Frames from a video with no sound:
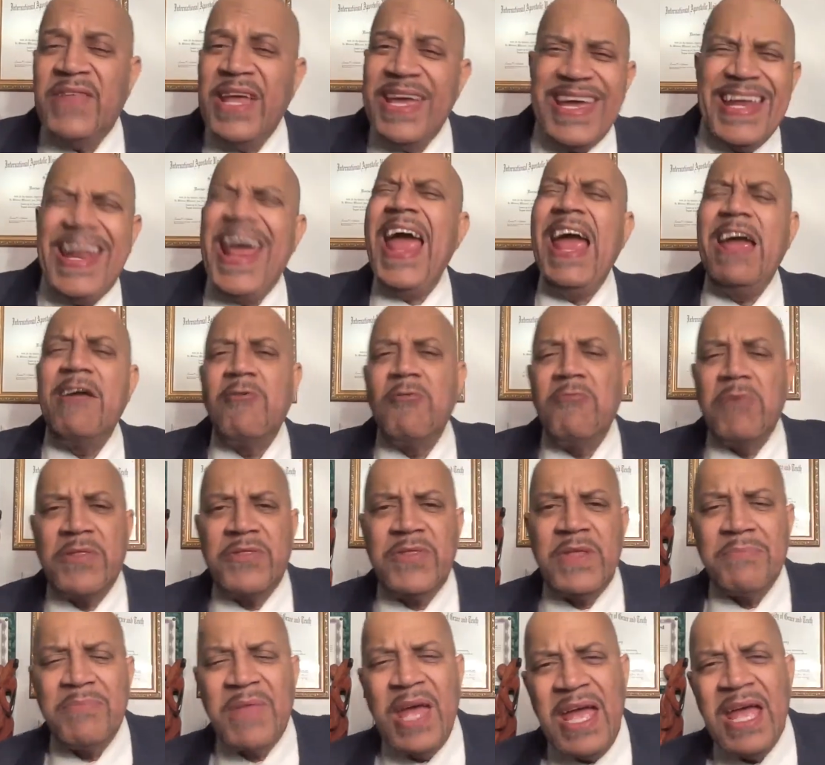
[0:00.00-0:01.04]
They get angry with
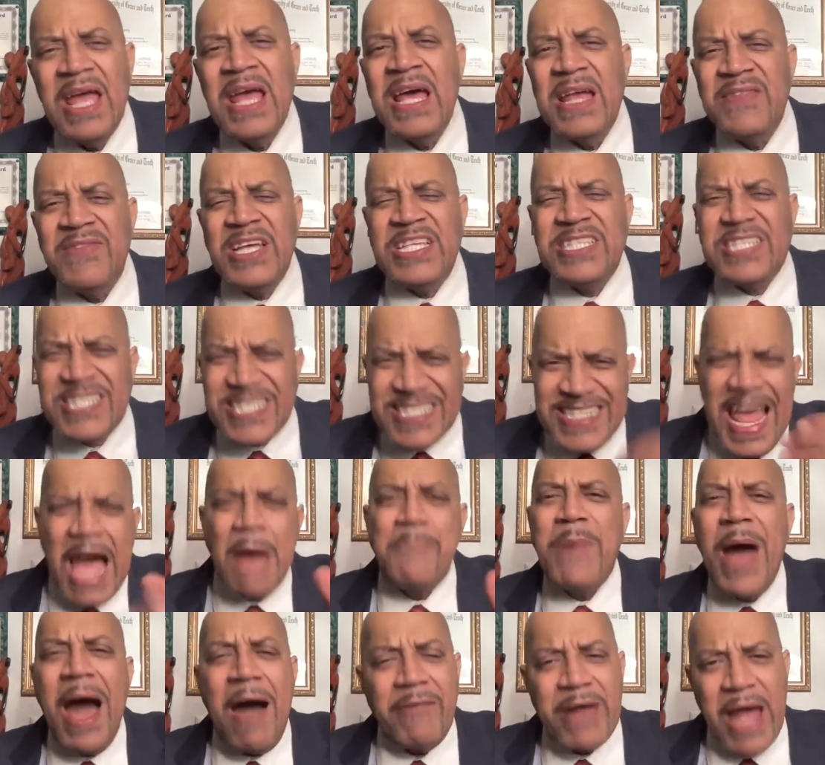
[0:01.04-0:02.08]
them. They they
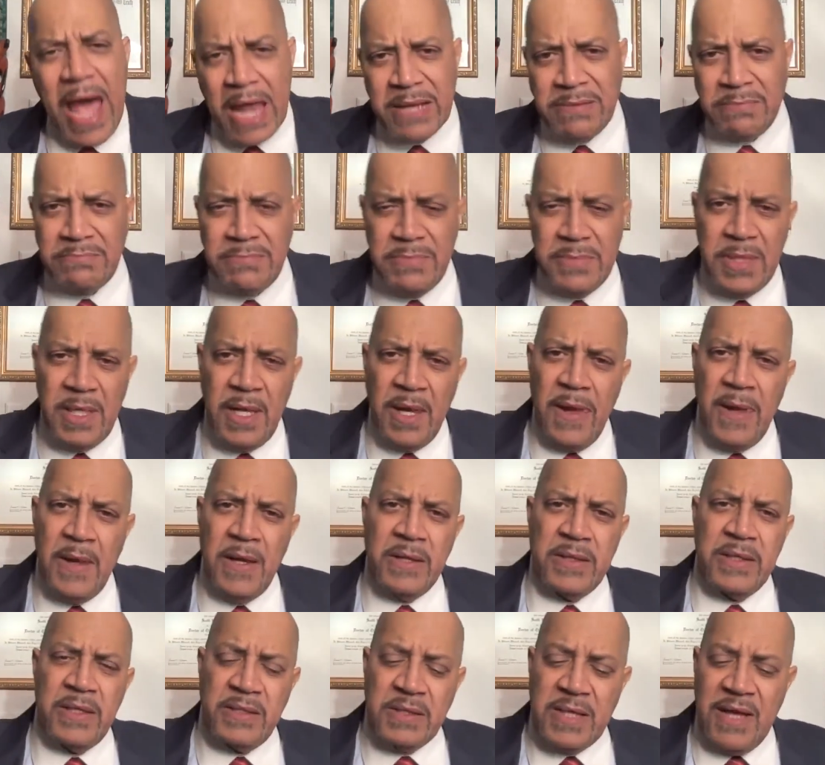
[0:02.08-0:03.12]
snap out at
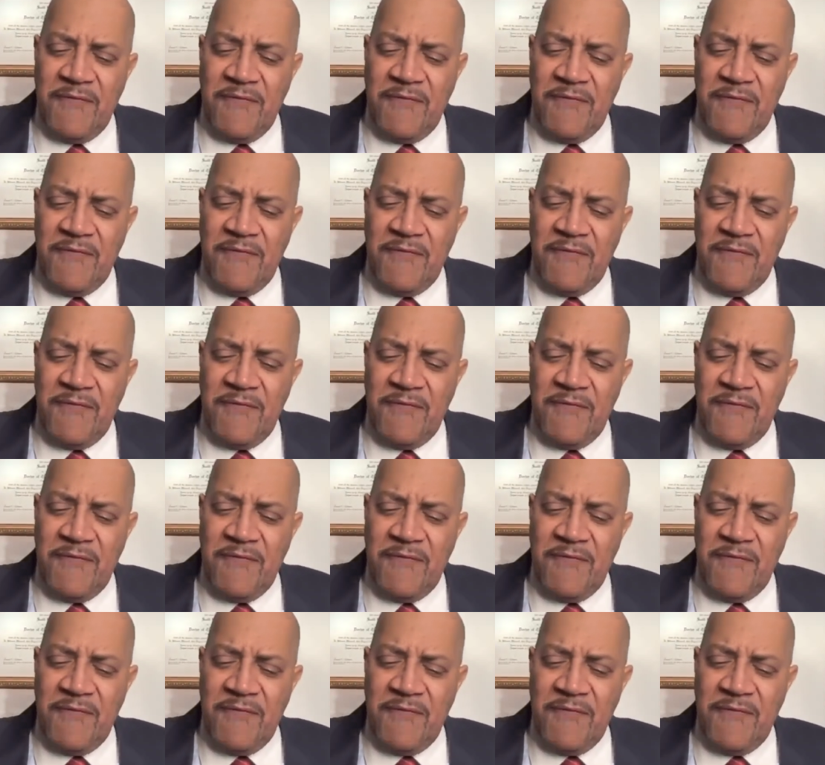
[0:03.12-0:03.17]
them.